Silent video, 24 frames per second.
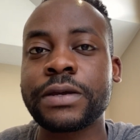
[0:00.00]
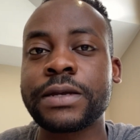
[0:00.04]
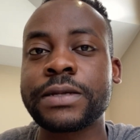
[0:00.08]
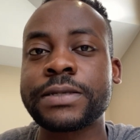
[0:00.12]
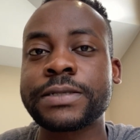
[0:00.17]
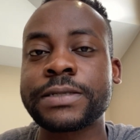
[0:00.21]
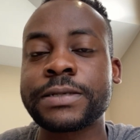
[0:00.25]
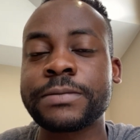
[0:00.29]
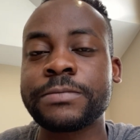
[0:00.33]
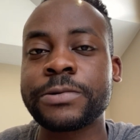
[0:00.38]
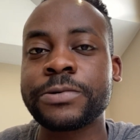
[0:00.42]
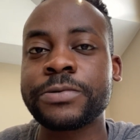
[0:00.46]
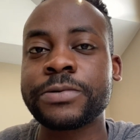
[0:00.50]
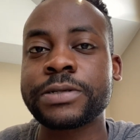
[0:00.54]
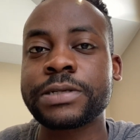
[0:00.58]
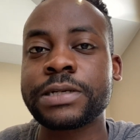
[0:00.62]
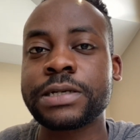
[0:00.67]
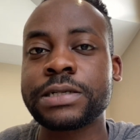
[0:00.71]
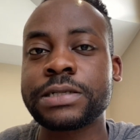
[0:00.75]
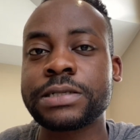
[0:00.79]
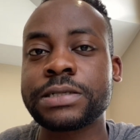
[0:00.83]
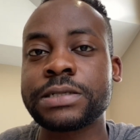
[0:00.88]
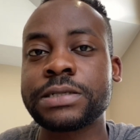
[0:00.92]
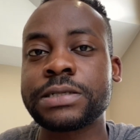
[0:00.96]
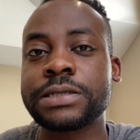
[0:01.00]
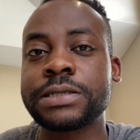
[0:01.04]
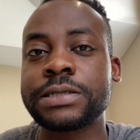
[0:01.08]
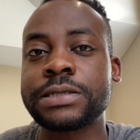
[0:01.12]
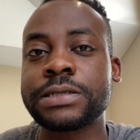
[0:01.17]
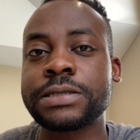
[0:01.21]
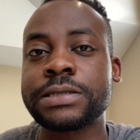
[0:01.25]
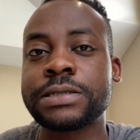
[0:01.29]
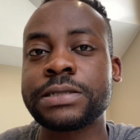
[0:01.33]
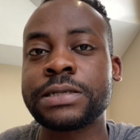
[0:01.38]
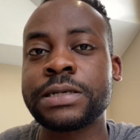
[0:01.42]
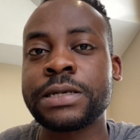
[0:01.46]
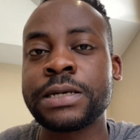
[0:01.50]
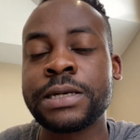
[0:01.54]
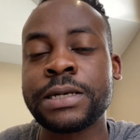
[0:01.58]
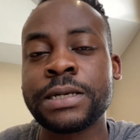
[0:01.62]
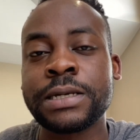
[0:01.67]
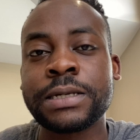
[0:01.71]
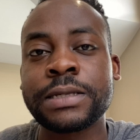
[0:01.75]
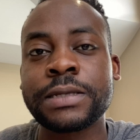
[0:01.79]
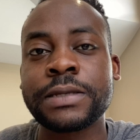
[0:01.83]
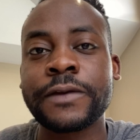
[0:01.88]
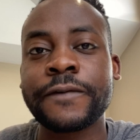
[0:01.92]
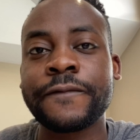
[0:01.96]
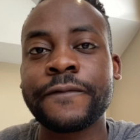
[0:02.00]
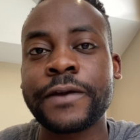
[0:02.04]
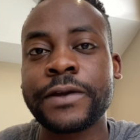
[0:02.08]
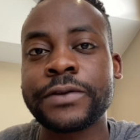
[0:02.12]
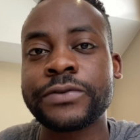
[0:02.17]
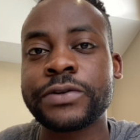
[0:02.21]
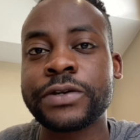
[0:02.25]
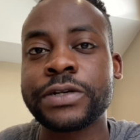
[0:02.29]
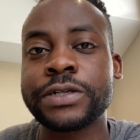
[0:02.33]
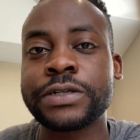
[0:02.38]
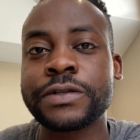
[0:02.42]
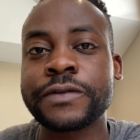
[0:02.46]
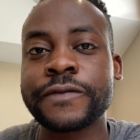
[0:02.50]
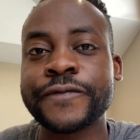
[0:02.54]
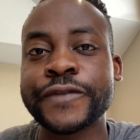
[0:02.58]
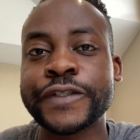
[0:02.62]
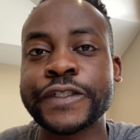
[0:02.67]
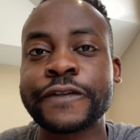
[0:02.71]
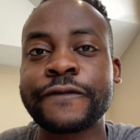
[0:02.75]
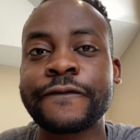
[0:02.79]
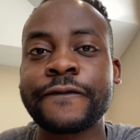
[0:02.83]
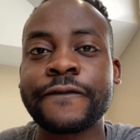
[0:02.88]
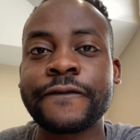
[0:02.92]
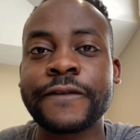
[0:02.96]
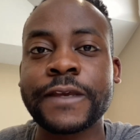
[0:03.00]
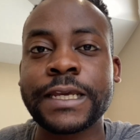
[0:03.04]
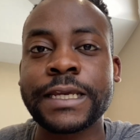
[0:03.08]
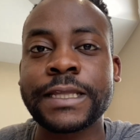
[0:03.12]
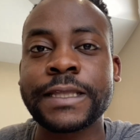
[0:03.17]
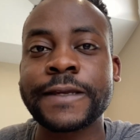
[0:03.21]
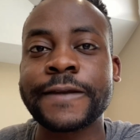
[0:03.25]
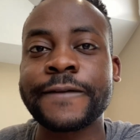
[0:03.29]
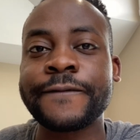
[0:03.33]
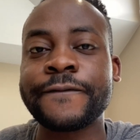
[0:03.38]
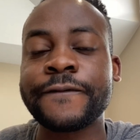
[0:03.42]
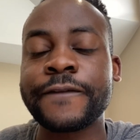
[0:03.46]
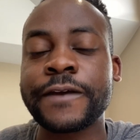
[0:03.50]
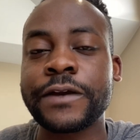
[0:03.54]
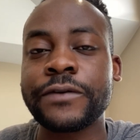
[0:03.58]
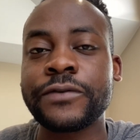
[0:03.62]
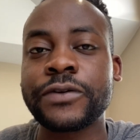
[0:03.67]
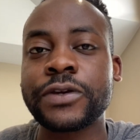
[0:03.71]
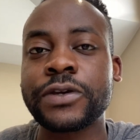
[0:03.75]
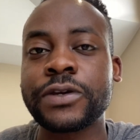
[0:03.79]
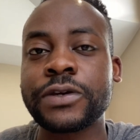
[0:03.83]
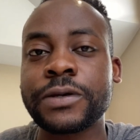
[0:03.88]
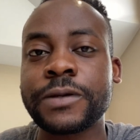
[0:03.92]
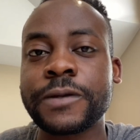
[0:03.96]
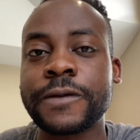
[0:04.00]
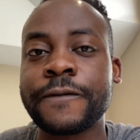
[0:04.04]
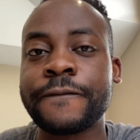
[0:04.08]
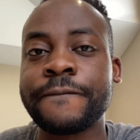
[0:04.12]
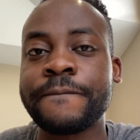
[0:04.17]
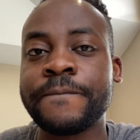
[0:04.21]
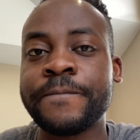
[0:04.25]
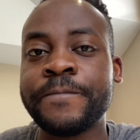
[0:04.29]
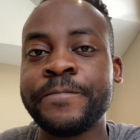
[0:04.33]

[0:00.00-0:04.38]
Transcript: And semen retention is the foundation of just feeling very good.